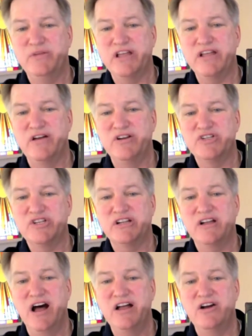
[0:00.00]
We could go to
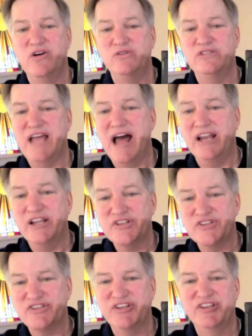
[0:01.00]
Chicago,
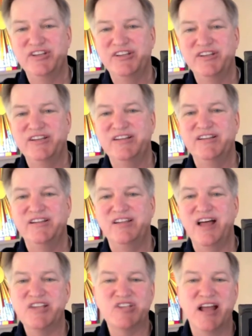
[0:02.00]
Dallas,
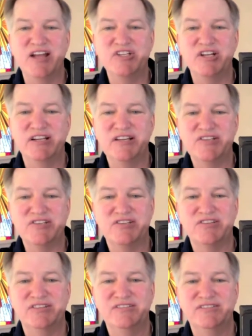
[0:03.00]
Los Angeles,